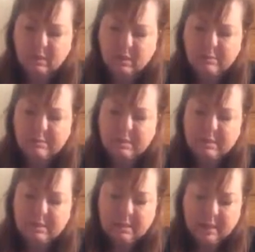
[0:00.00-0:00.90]

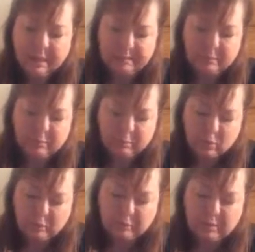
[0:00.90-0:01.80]
I'd
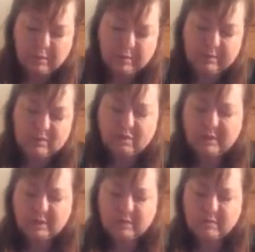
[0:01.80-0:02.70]
go through the
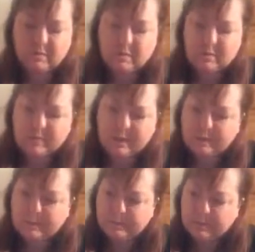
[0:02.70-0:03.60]
illustrations with
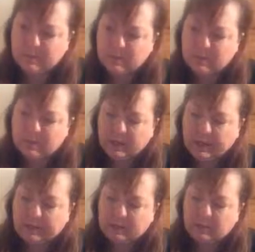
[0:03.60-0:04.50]
them.
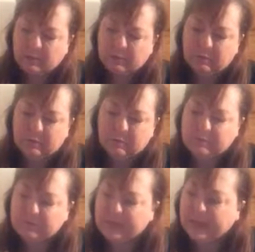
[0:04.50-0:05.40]
I'd go through
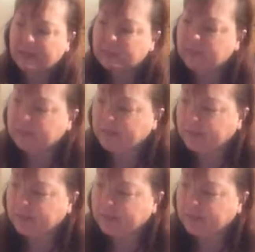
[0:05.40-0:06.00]
family,